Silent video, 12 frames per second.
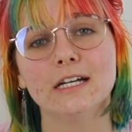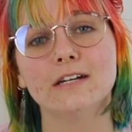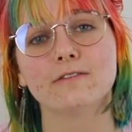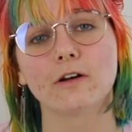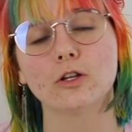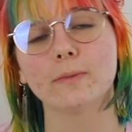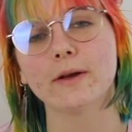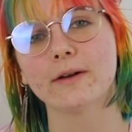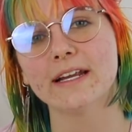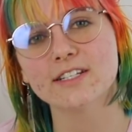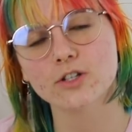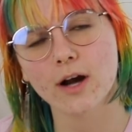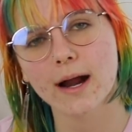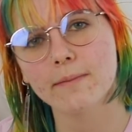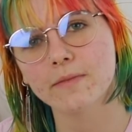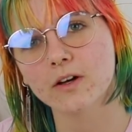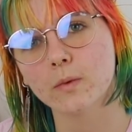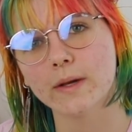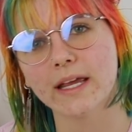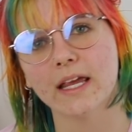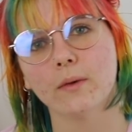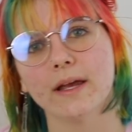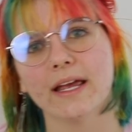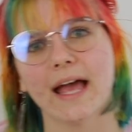Follow me on Instagram, The Queer
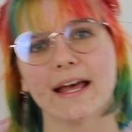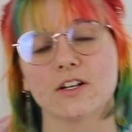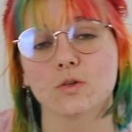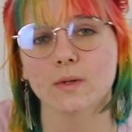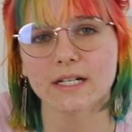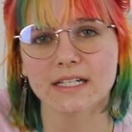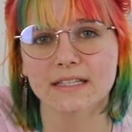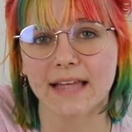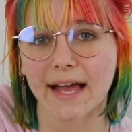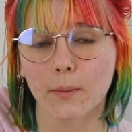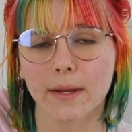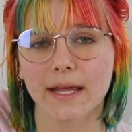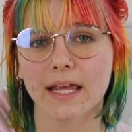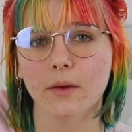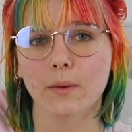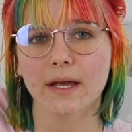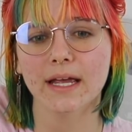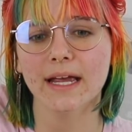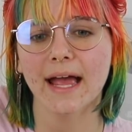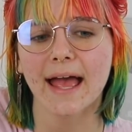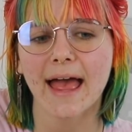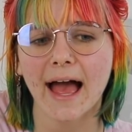Kiwi, and Twitter, That Queer Kiwi.